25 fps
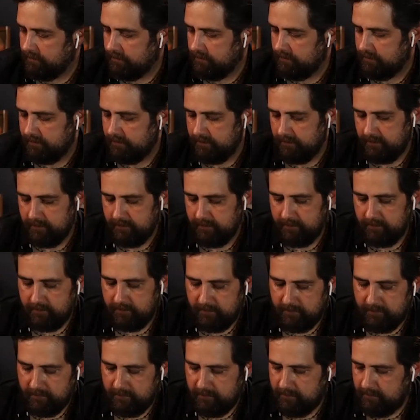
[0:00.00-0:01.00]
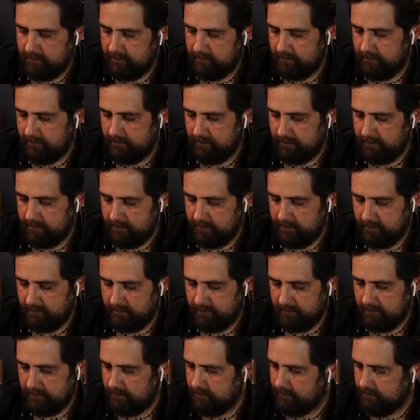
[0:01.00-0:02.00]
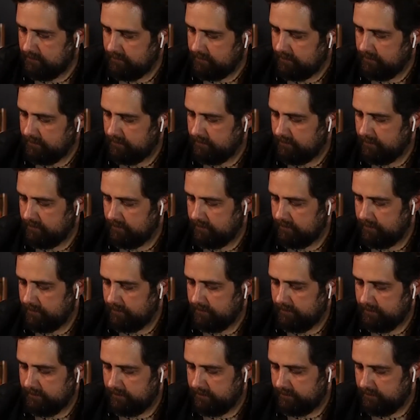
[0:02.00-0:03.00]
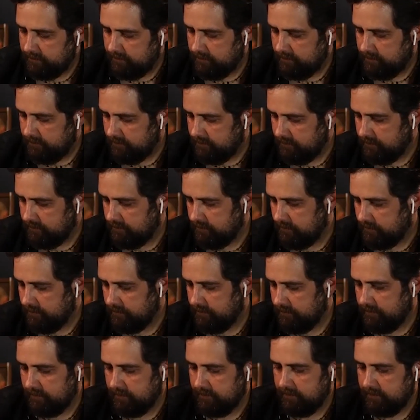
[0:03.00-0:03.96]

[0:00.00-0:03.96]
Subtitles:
(not speaking)